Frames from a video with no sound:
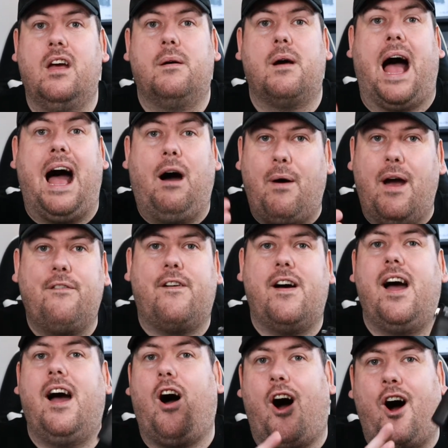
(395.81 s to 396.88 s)

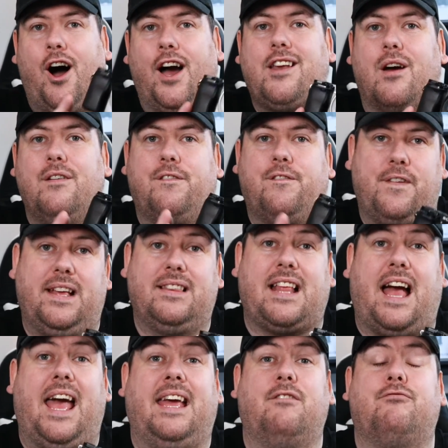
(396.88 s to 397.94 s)
However, I don't think
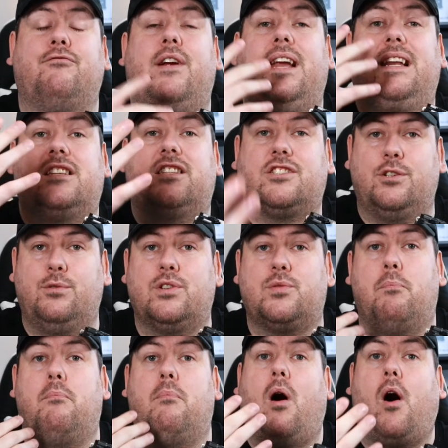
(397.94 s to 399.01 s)
that it really suits
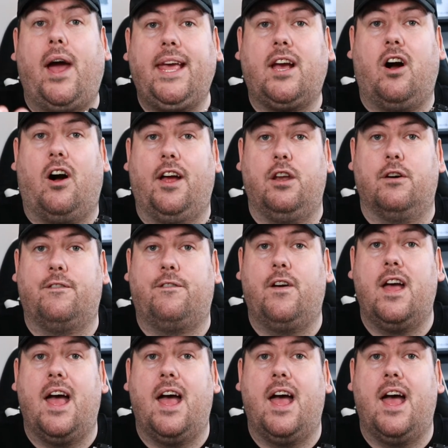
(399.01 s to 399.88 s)
my kind of